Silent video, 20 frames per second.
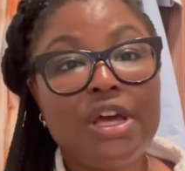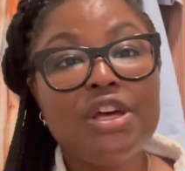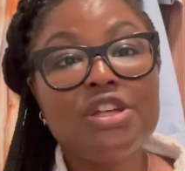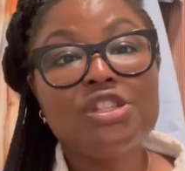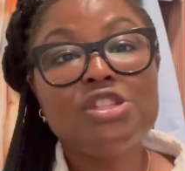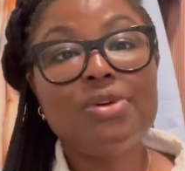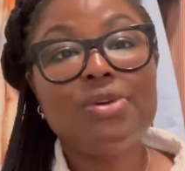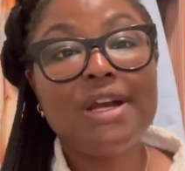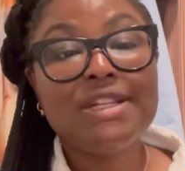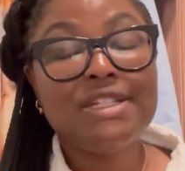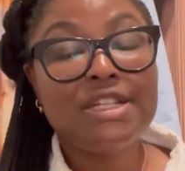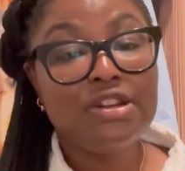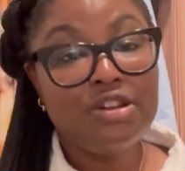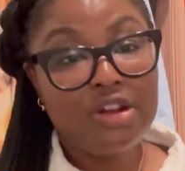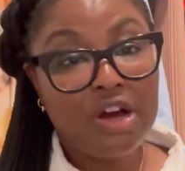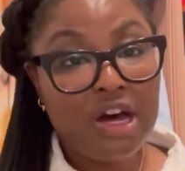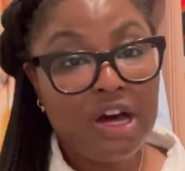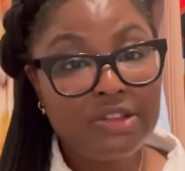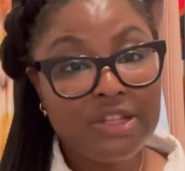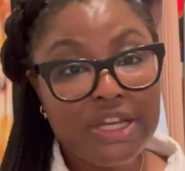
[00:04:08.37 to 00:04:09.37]
So I did
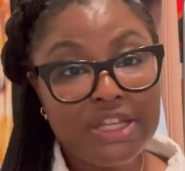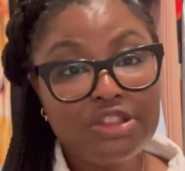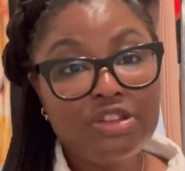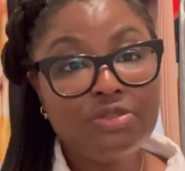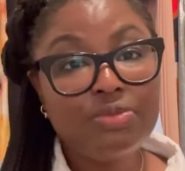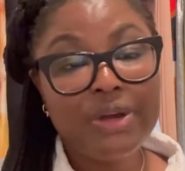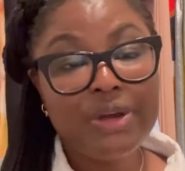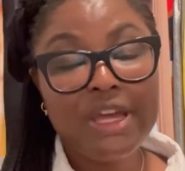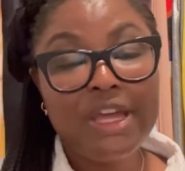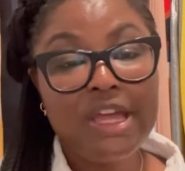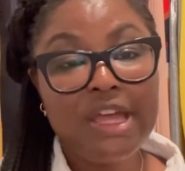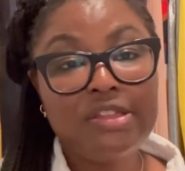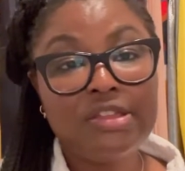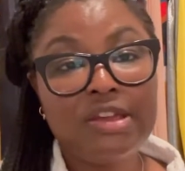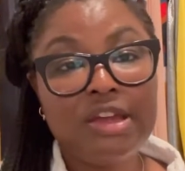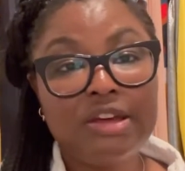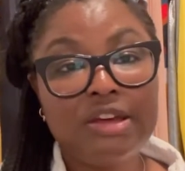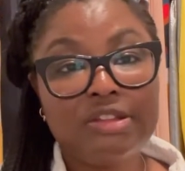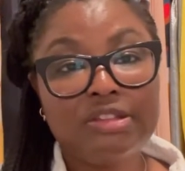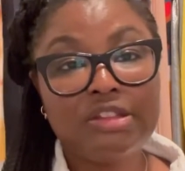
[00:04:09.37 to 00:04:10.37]
not like the way
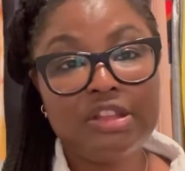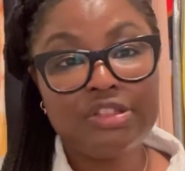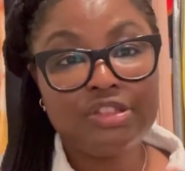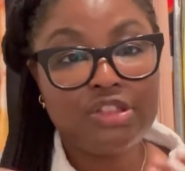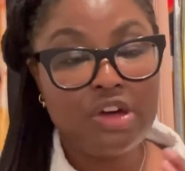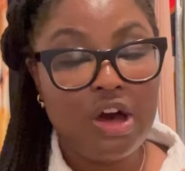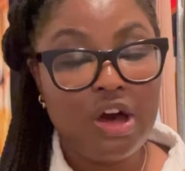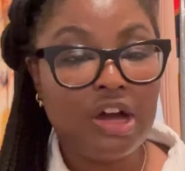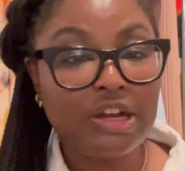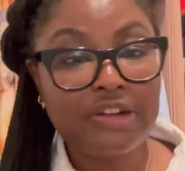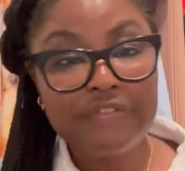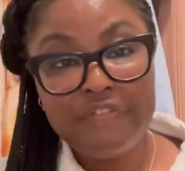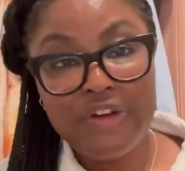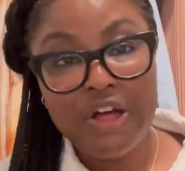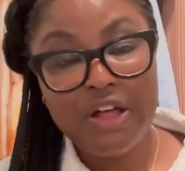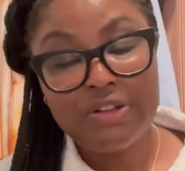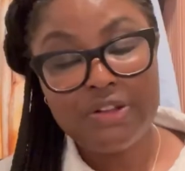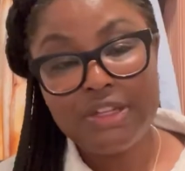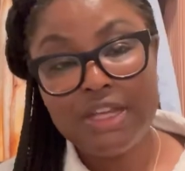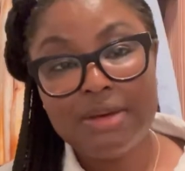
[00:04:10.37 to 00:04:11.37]
the thong
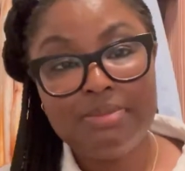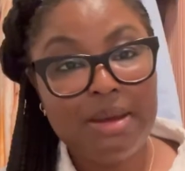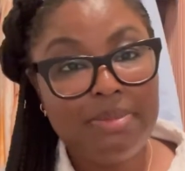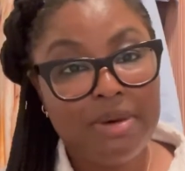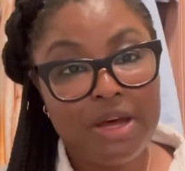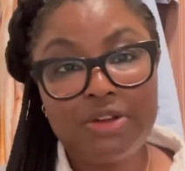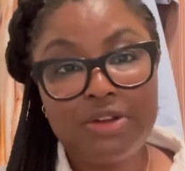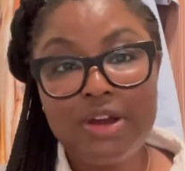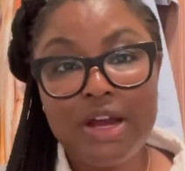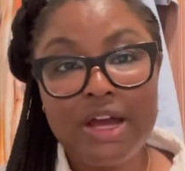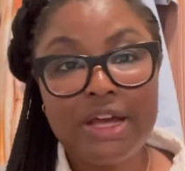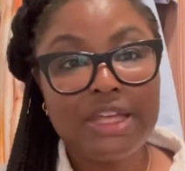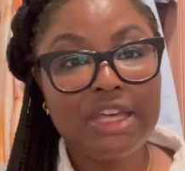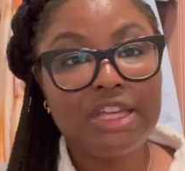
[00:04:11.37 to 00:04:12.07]
felt in my butt crack.